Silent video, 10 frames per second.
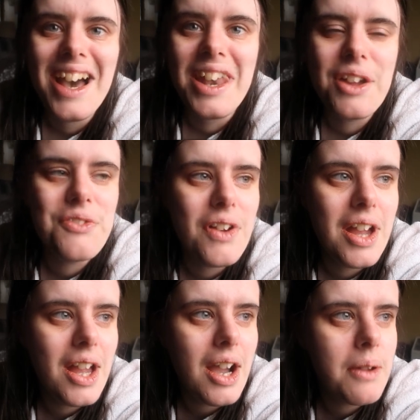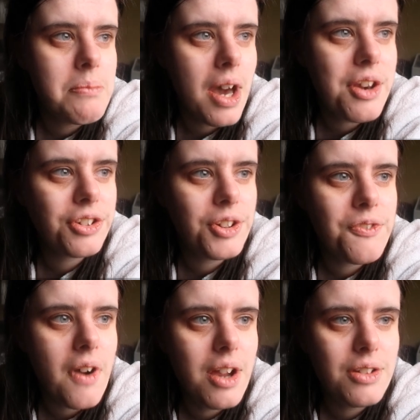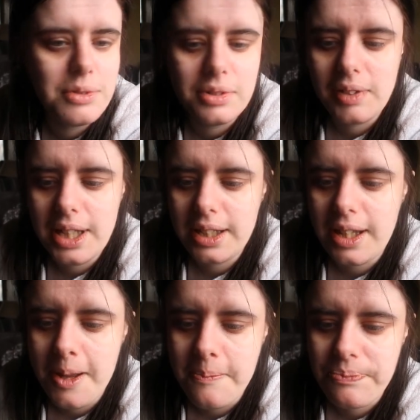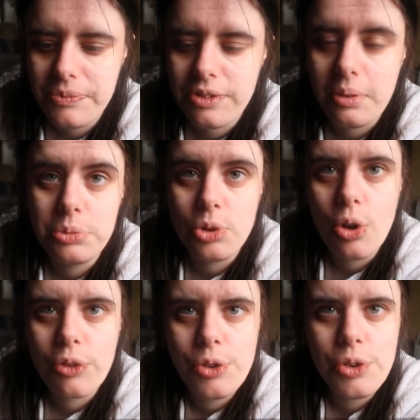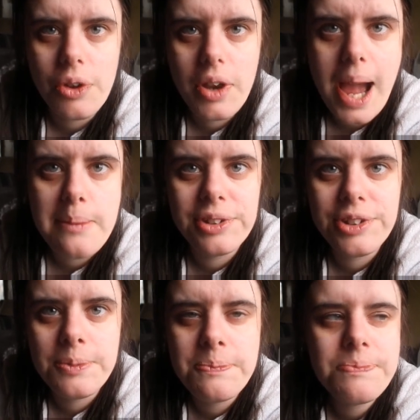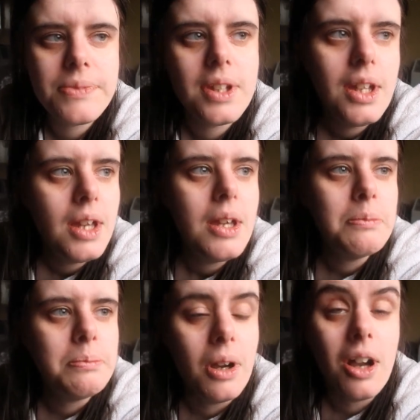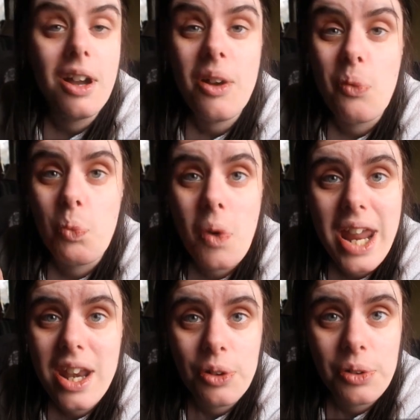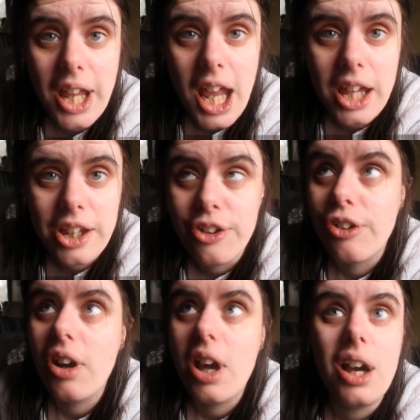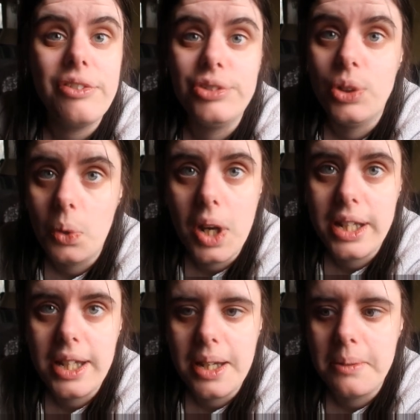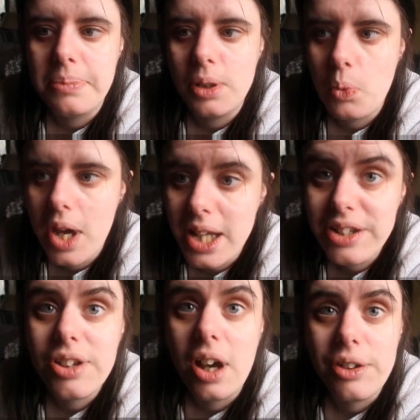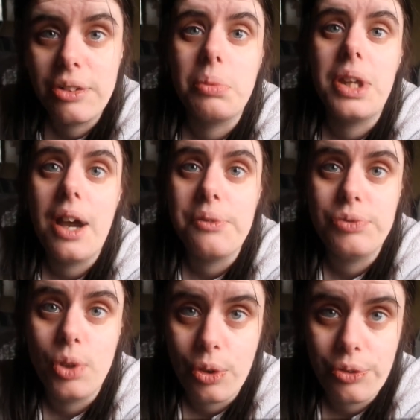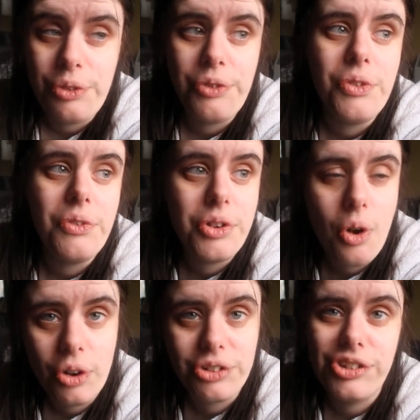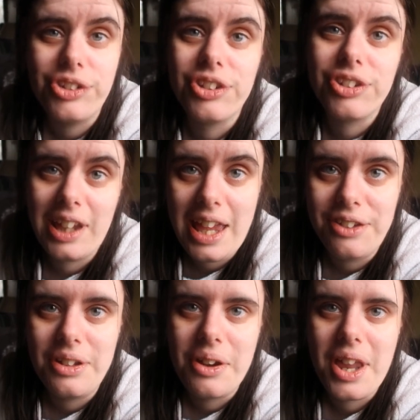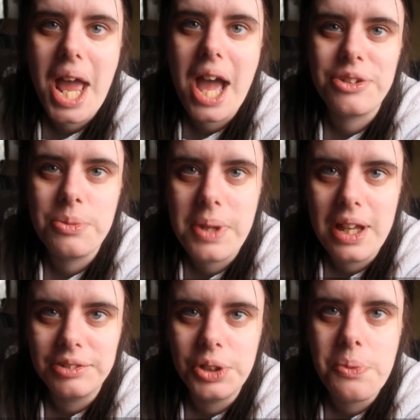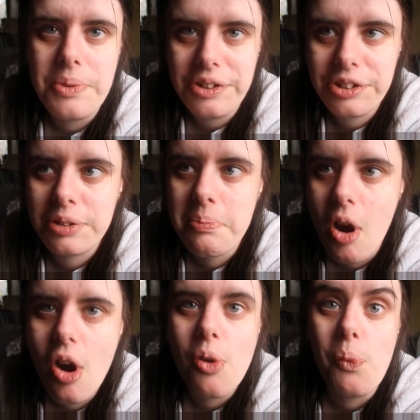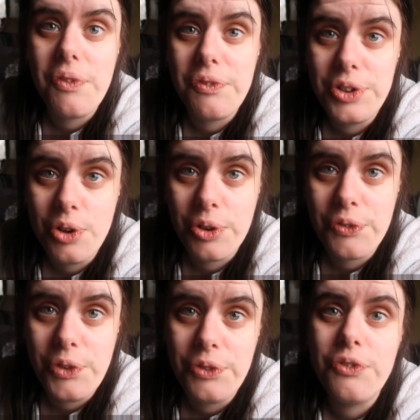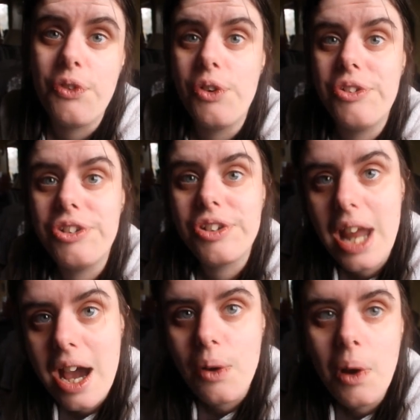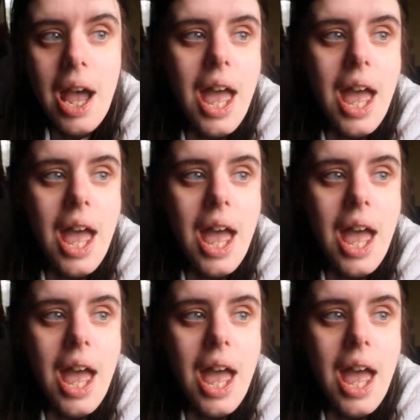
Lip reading: And I've managed to find like some dog food on Amazon. But when it'll get here, I've no idea. But when it does, we have dog food for the dogs. It's just a case I'm going to have to be a little bit smart with the dog food for just now.